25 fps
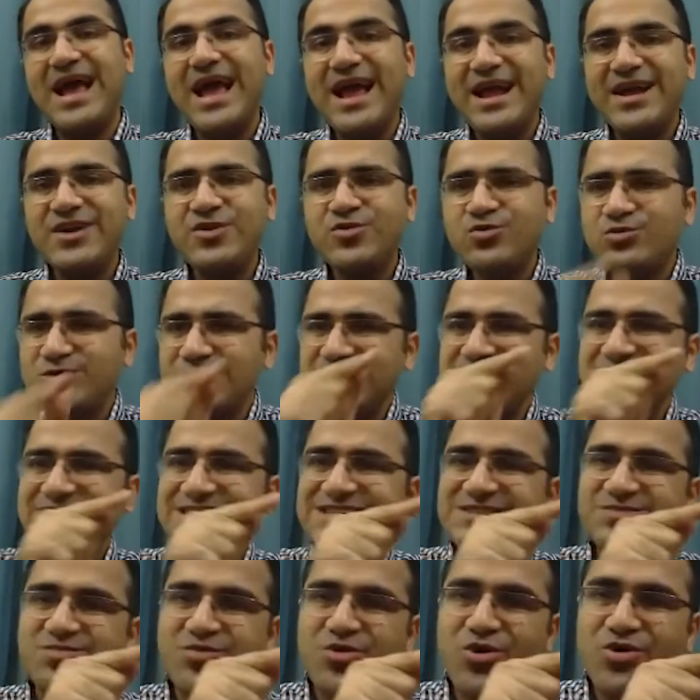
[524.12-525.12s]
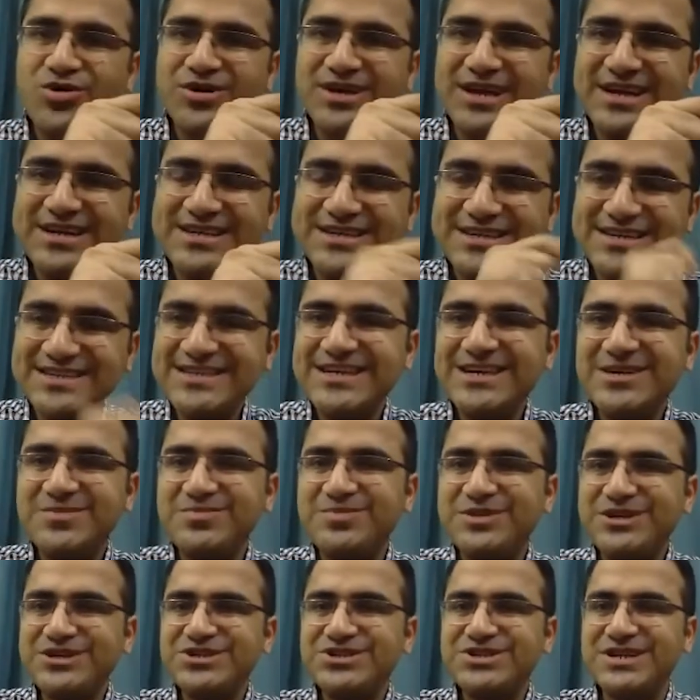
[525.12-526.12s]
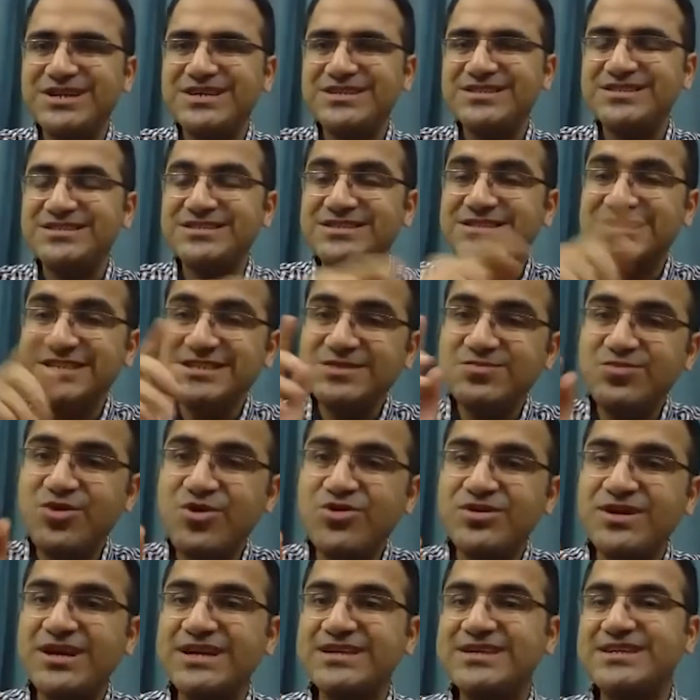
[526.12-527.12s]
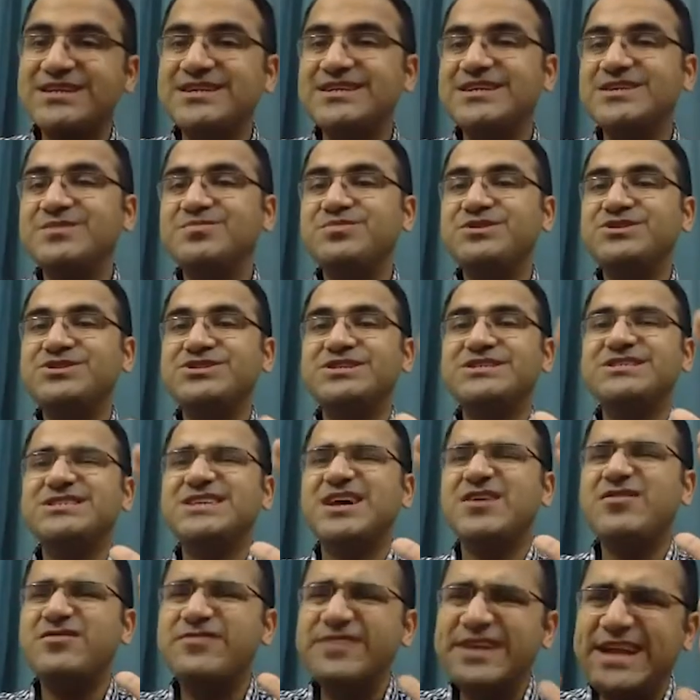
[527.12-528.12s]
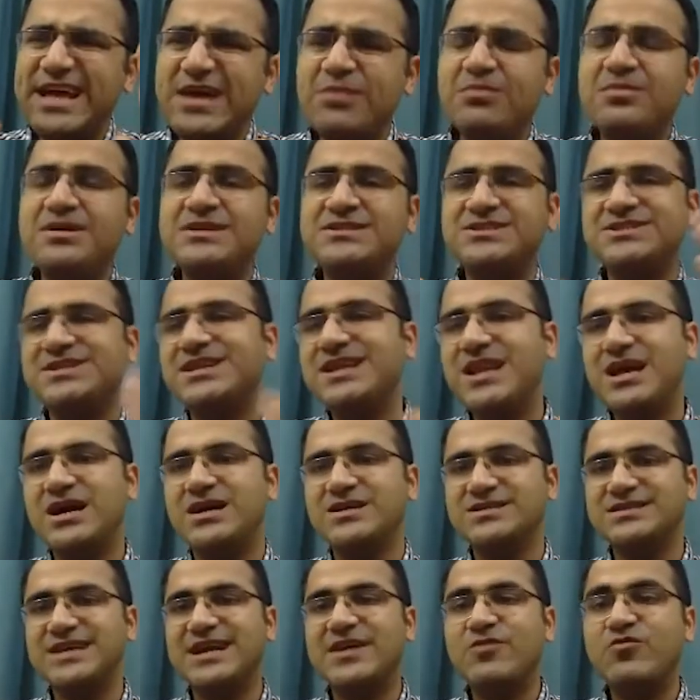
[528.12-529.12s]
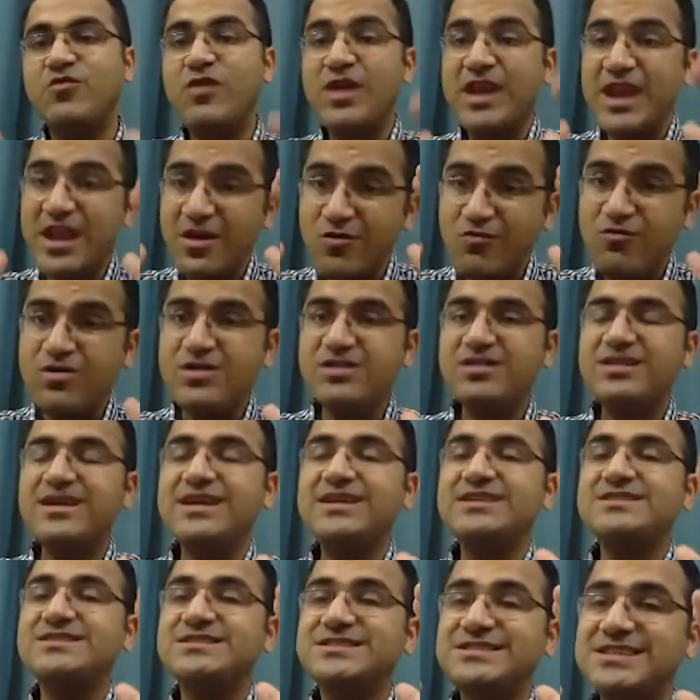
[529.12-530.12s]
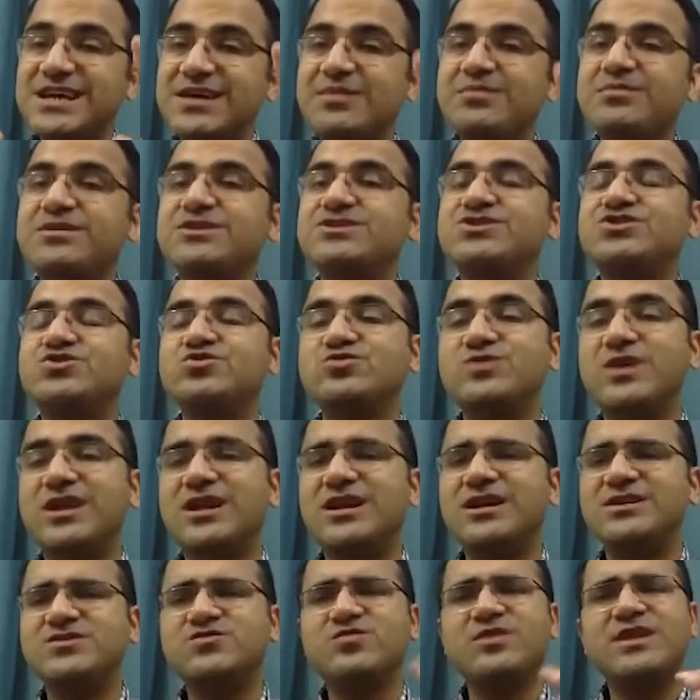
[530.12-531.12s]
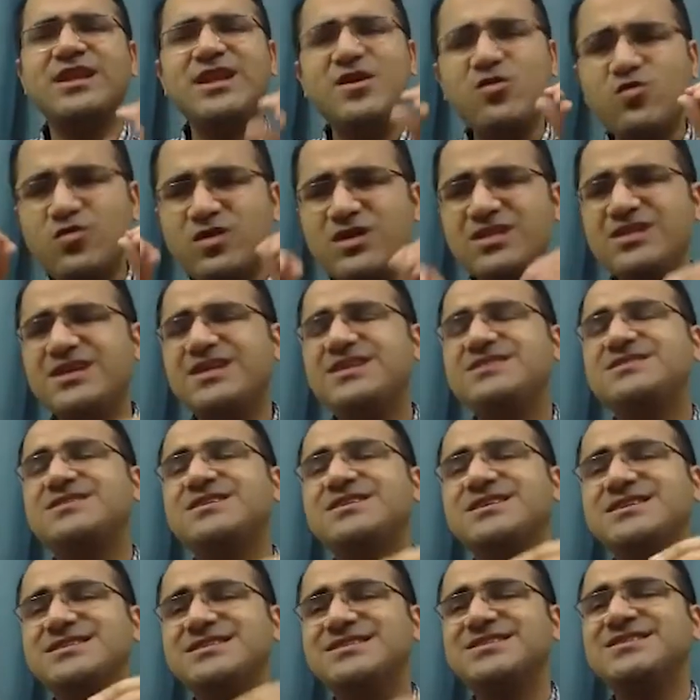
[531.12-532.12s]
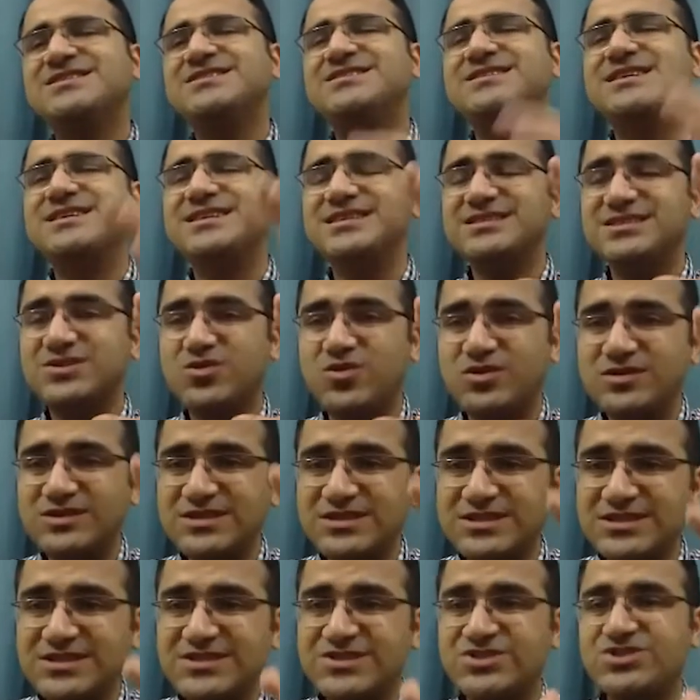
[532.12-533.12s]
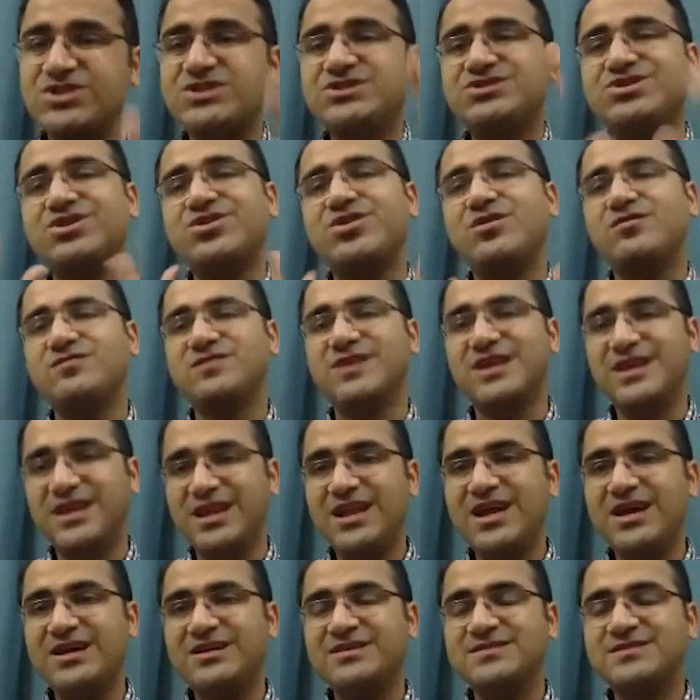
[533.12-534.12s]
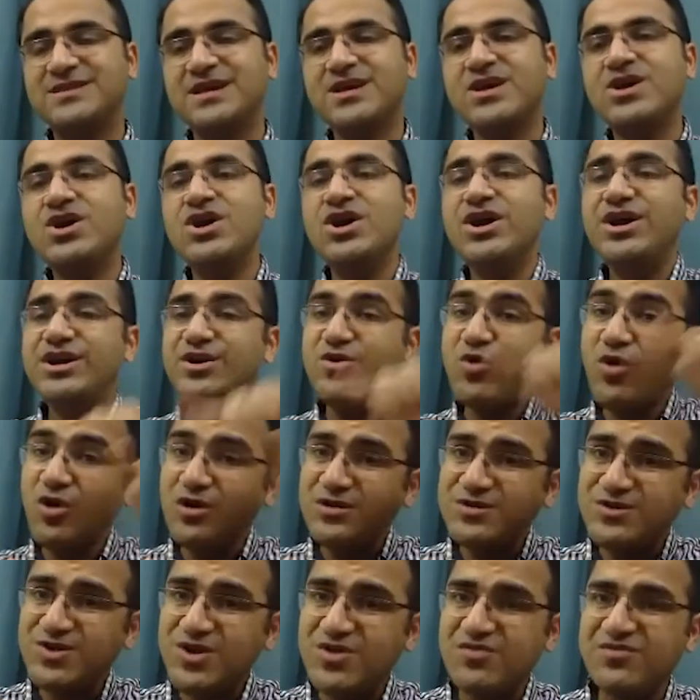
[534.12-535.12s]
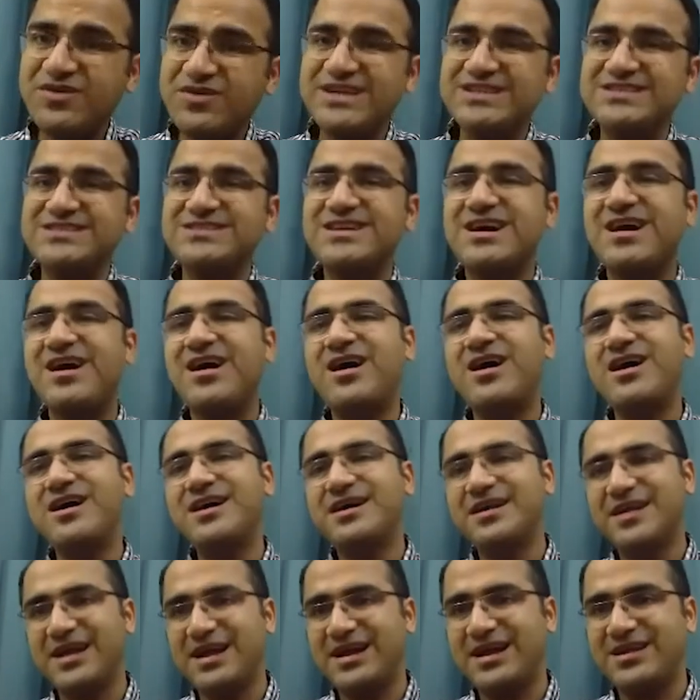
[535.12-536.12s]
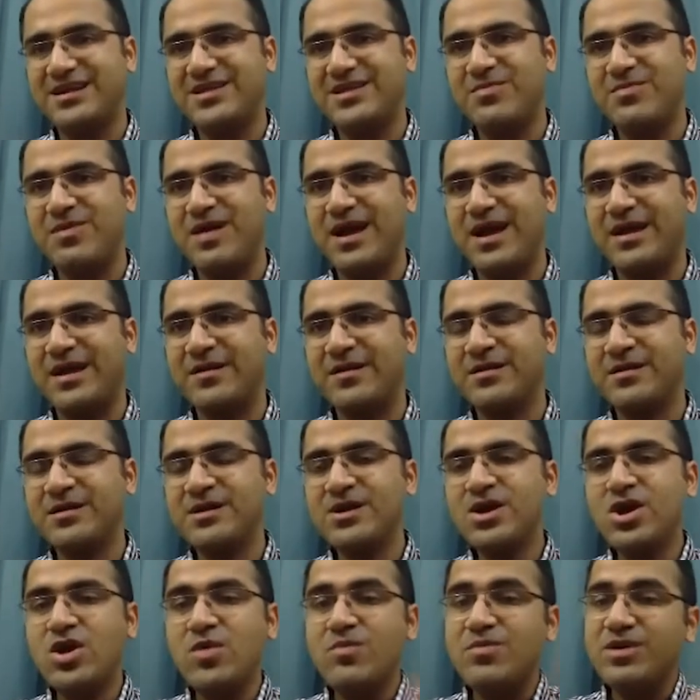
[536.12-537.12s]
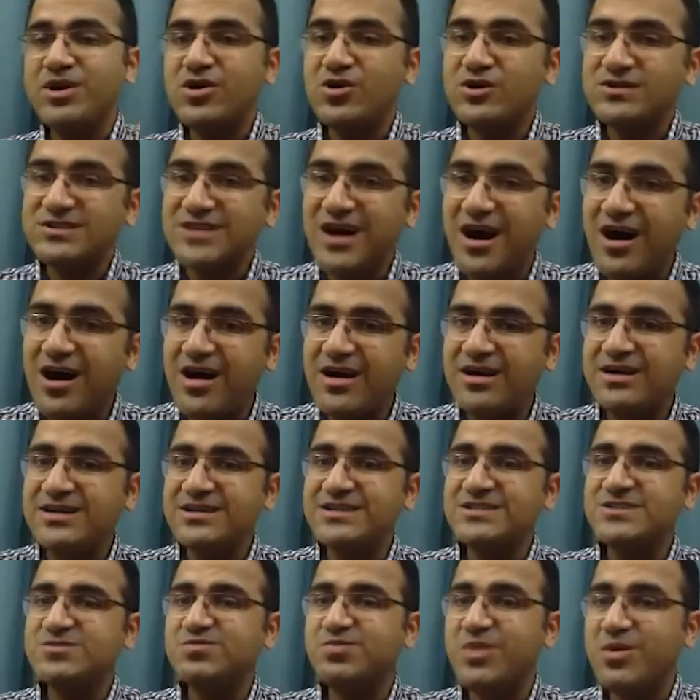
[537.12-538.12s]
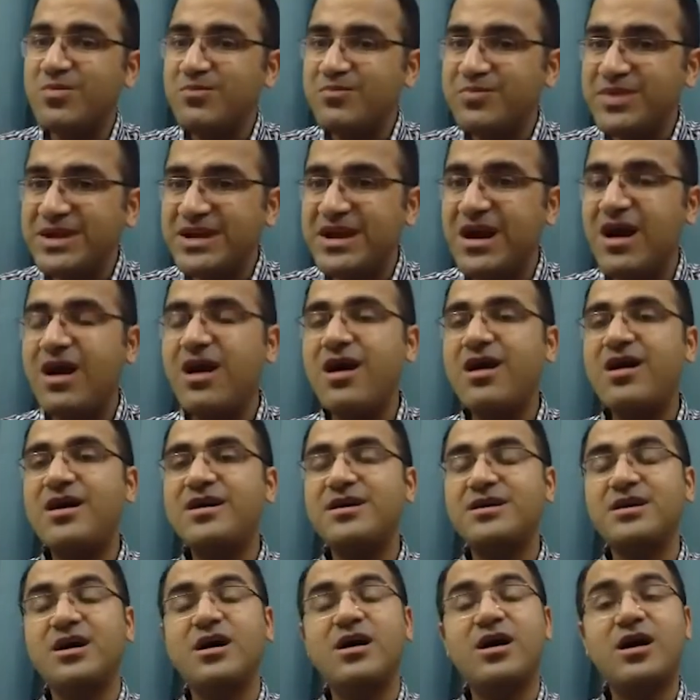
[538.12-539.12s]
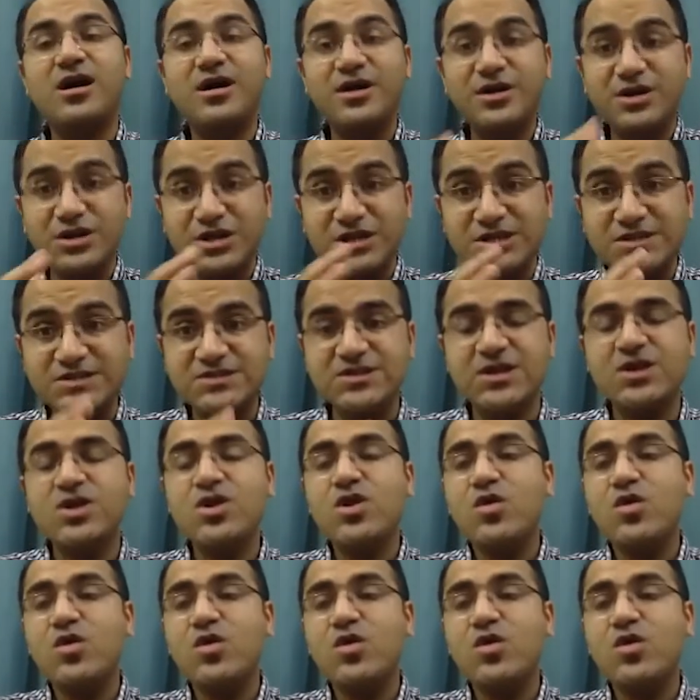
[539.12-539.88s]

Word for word: and usually these bronchiectatic patients these bronchiectatic patients have damaged lungs and whenever there is damage to the lungs whenever there is a disease that is causing destruction of the lungs it also affects the heart at the back because heart is pumping hard heart is